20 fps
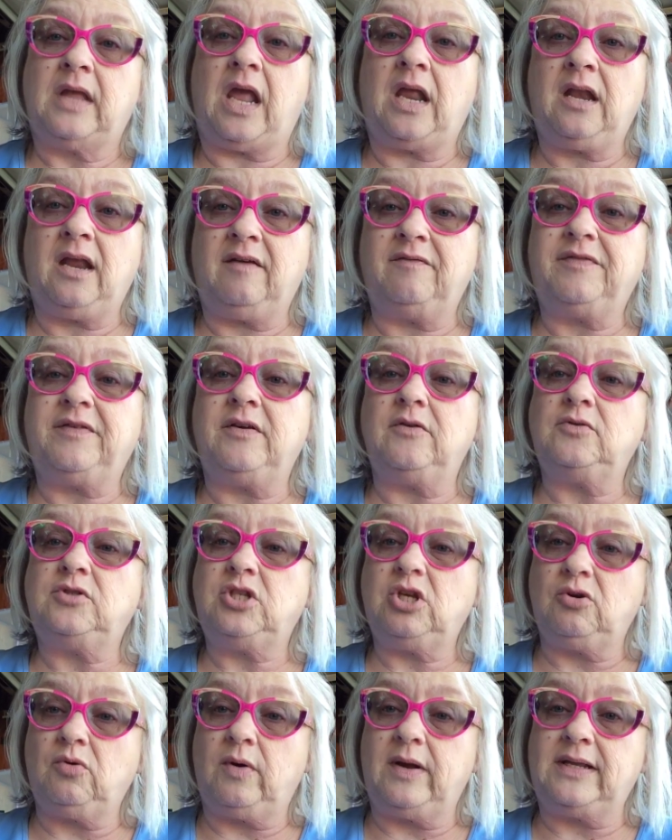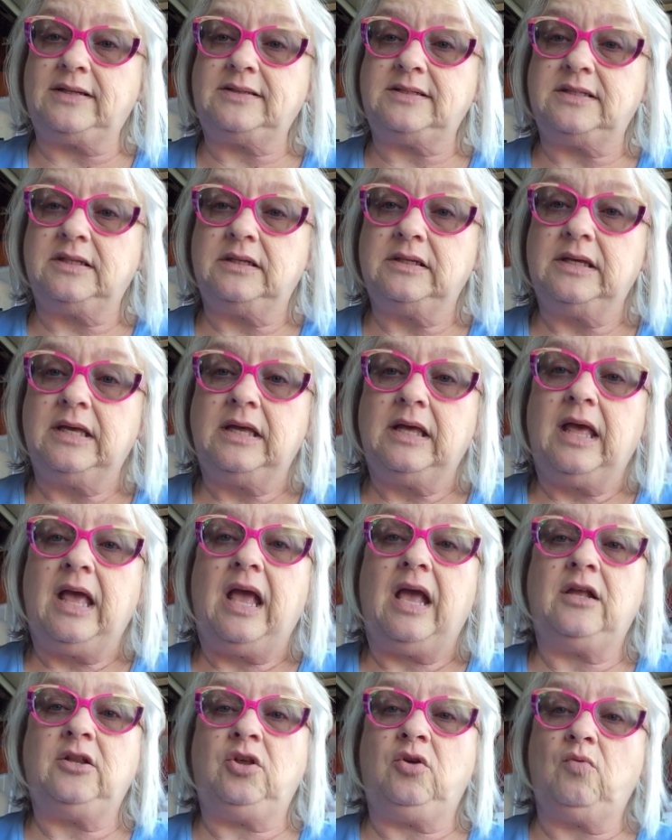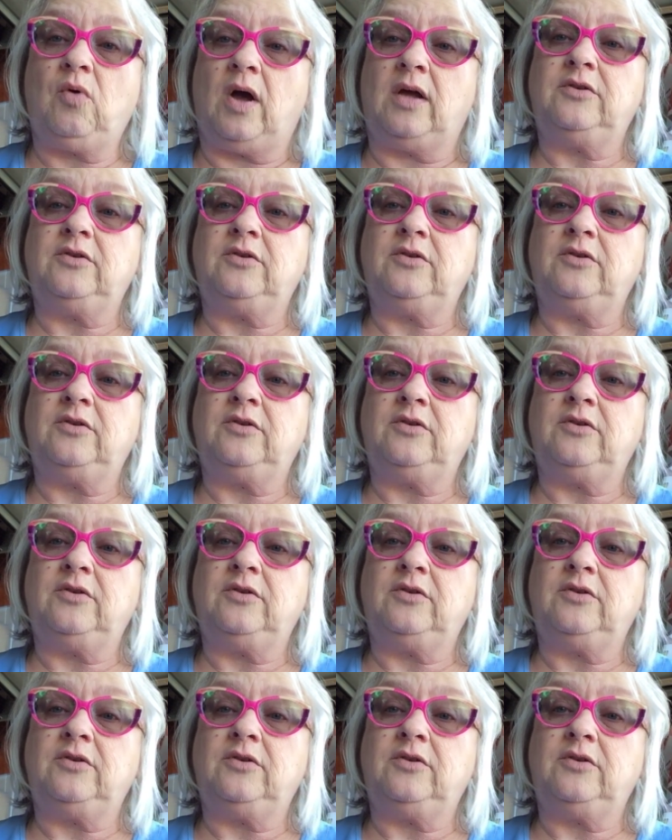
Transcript: And if you do it, and you